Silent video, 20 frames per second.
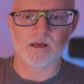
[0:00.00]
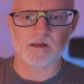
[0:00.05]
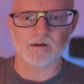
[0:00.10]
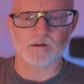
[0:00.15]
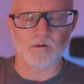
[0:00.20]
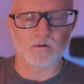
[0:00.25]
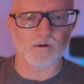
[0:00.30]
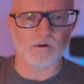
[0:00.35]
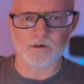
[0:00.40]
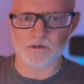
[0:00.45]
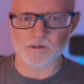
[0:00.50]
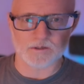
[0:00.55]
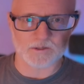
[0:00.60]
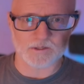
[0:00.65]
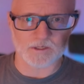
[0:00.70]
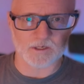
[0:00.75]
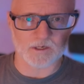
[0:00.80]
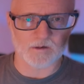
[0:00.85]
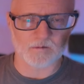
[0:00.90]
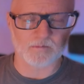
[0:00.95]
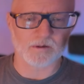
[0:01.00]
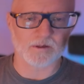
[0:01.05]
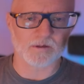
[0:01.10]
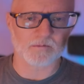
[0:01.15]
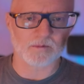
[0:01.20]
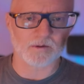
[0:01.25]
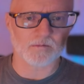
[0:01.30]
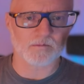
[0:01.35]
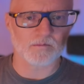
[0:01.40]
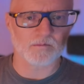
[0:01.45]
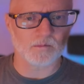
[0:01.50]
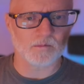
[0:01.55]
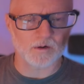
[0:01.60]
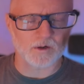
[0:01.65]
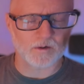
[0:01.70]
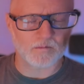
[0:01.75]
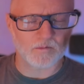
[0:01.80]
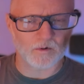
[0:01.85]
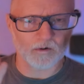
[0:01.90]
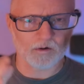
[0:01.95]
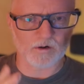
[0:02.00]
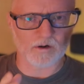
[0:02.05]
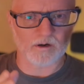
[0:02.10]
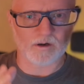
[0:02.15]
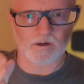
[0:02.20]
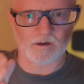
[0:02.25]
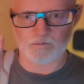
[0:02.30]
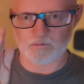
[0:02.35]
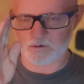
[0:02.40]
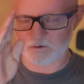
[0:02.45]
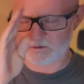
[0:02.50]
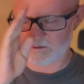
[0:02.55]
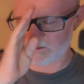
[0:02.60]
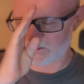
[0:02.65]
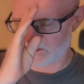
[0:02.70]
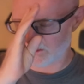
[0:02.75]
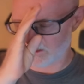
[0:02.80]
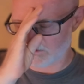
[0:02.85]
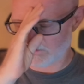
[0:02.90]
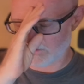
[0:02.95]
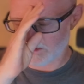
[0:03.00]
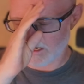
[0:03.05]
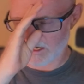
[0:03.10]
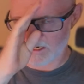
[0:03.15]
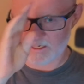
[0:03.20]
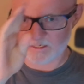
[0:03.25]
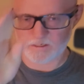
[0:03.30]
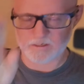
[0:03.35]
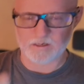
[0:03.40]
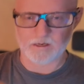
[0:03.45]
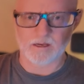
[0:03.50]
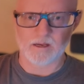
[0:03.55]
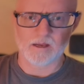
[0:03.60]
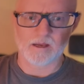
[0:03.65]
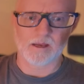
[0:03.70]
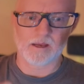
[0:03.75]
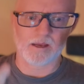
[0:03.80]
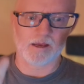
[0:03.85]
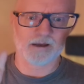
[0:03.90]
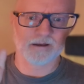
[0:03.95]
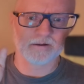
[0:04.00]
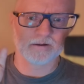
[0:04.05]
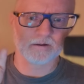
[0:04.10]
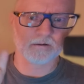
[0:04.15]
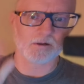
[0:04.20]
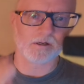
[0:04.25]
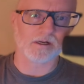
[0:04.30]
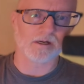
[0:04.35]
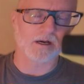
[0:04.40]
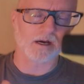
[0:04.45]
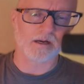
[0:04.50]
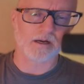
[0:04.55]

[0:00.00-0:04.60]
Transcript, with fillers: don't hurt yourself but but work more on focusing your mind and doing it kind